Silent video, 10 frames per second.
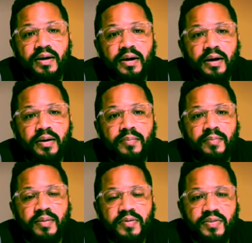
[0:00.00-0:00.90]
Um,
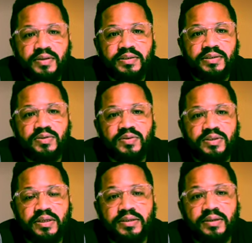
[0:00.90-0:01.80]
maybe this is your
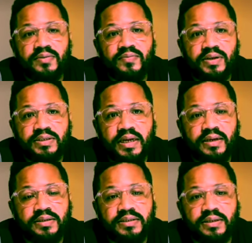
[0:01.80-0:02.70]
season to reach
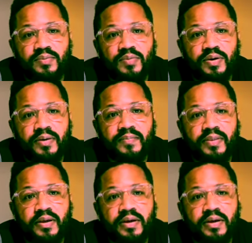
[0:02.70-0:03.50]
out to someone,